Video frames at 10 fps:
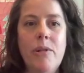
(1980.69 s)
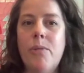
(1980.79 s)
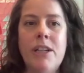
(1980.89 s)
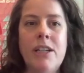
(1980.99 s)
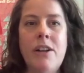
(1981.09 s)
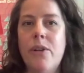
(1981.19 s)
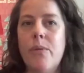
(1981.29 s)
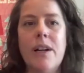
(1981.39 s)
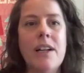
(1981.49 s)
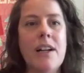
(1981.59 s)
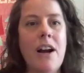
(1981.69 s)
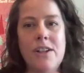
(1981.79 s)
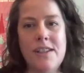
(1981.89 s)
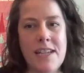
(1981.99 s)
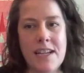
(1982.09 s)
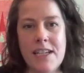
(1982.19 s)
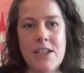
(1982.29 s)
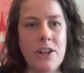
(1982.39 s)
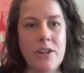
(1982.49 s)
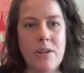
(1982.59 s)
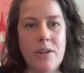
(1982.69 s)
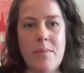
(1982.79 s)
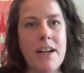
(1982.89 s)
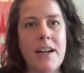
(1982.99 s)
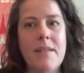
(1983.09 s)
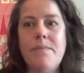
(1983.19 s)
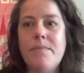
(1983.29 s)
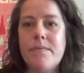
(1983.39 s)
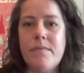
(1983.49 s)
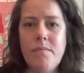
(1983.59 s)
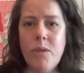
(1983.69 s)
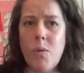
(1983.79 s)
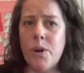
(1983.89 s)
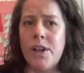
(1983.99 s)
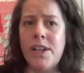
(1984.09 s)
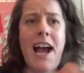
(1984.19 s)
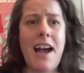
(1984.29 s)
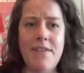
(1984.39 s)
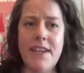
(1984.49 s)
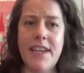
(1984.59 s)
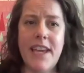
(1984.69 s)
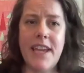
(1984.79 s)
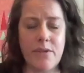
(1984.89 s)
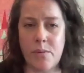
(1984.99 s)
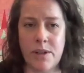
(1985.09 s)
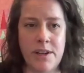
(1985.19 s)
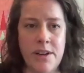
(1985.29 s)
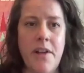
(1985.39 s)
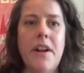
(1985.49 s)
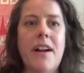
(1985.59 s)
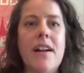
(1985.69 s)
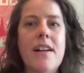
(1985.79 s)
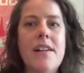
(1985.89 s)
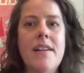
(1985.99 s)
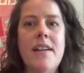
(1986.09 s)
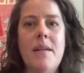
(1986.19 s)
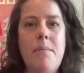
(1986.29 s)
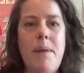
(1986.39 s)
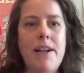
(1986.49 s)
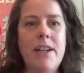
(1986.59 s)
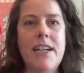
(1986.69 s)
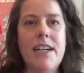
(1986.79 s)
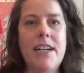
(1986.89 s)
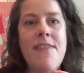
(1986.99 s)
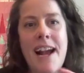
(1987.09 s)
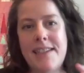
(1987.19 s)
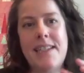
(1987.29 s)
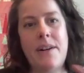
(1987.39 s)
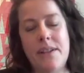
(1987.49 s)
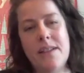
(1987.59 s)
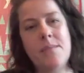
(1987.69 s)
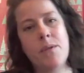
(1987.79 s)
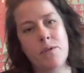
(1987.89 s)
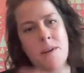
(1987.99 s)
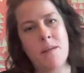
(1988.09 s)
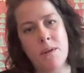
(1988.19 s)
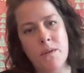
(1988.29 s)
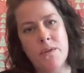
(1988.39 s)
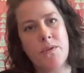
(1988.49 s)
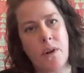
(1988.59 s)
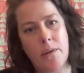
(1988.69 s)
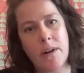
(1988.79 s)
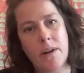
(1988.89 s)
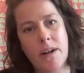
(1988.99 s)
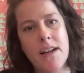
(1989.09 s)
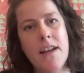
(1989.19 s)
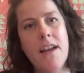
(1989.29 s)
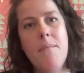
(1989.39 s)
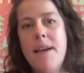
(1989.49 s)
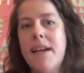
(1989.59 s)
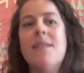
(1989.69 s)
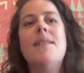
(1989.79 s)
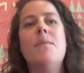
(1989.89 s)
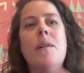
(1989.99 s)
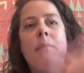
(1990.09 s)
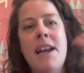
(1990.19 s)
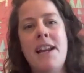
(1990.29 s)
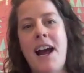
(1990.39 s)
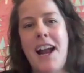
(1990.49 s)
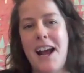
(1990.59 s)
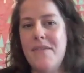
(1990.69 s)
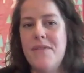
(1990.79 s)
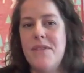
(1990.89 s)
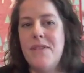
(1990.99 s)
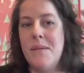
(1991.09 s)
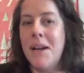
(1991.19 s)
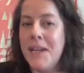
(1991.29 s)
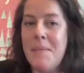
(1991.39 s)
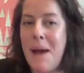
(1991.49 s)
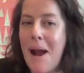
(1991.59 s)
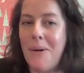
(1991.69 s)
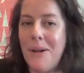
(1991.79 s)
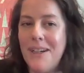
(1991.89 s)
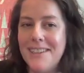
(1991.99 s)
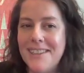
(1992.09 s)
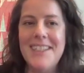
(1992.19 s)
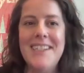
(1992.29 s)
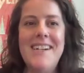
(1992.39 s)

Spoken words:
with one another, we're going to understand each other better, we're going to advocate for one another better, and that's how this movement moves forward. Because we may not have the money power